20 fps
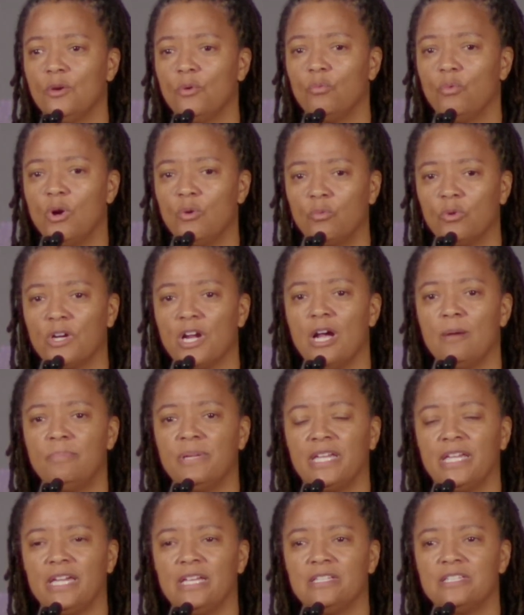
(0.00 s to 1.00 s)
what we're up
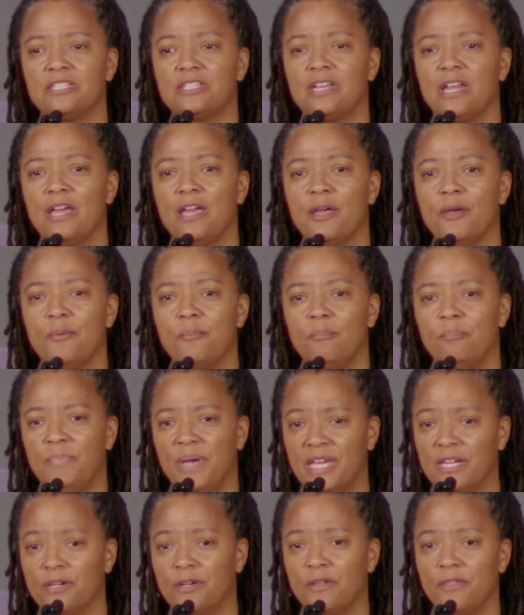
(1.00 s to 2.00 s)
against
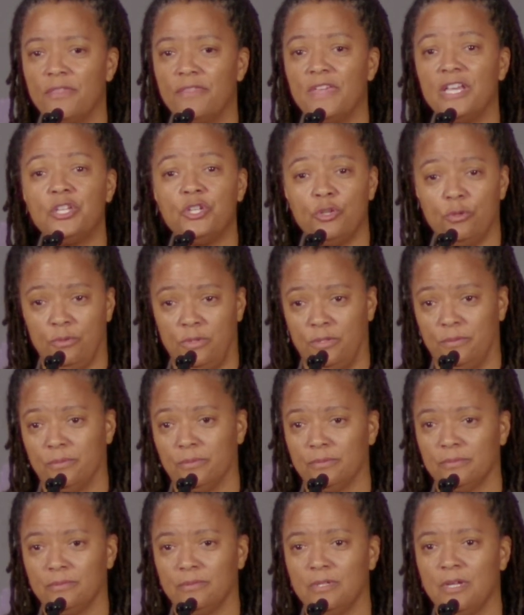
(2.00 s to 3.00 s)
better than you do,